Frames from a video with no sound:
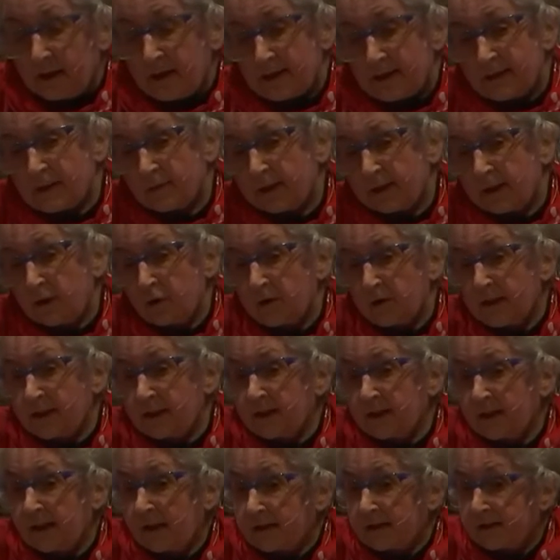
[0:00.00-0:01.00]
So in
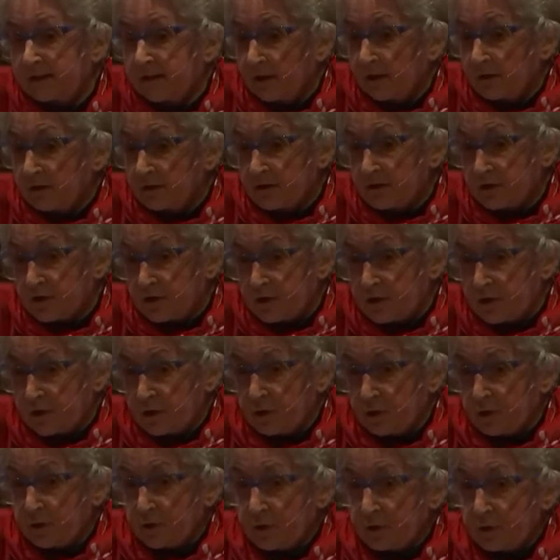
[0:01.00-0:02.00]
looking at those
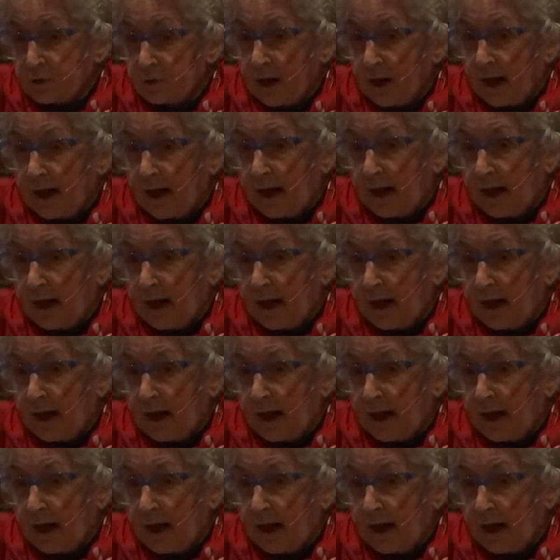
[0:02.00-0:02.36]
two